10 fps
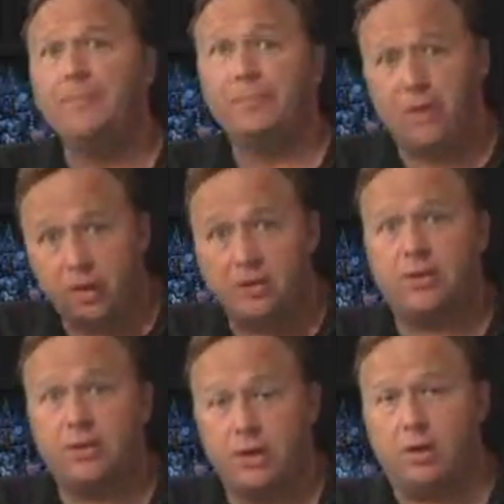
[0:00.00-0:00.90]
those are
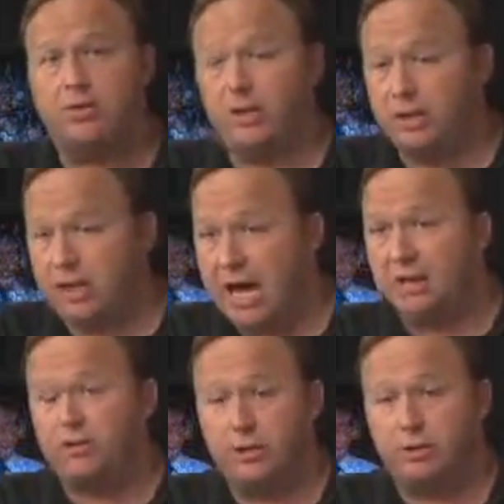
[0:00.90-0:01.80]
the deals that you get the
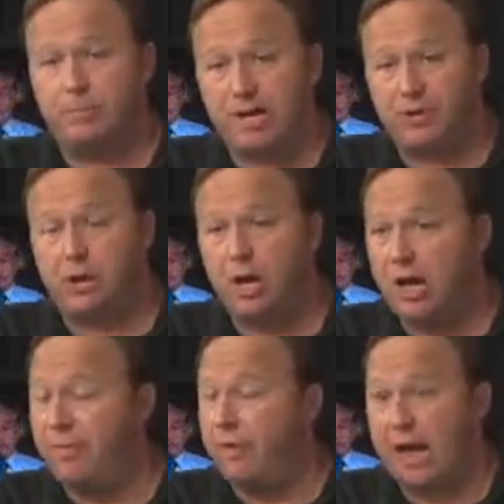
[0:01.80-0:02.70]
Alex Jones special
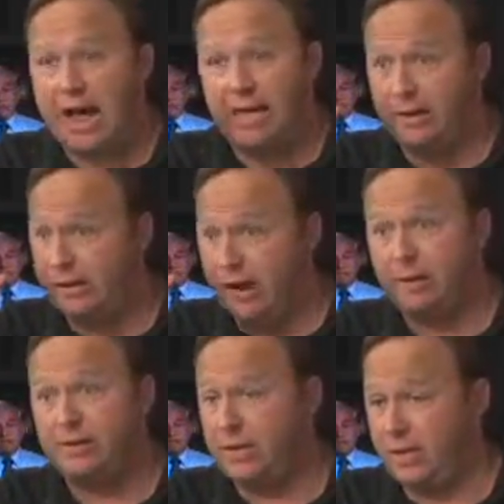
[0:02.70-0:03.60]
on that I can
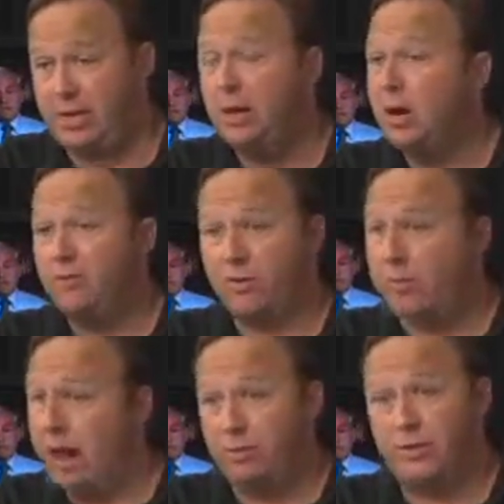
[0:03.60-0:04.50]
guarantee from
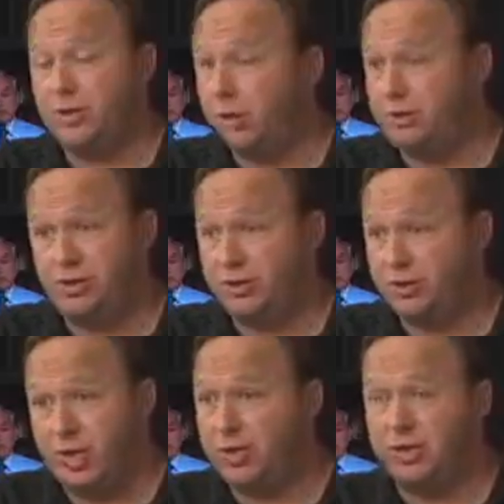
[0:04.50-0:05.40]
my research is
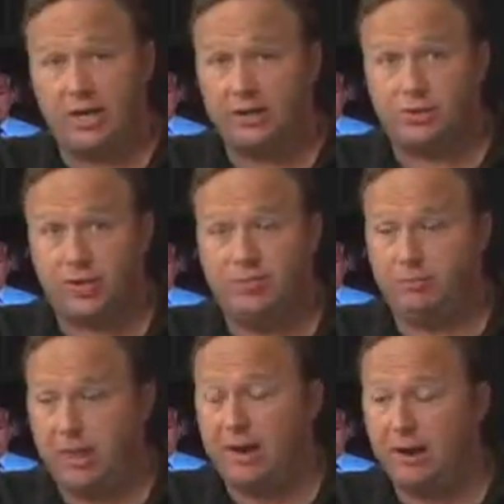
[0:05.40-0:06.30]
as good as it gets or
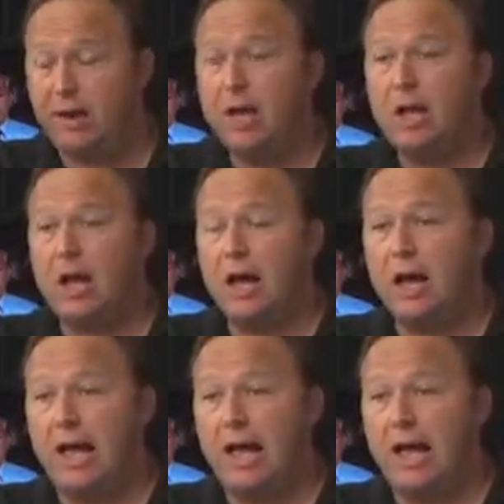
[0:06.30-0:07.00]
even better. Uh,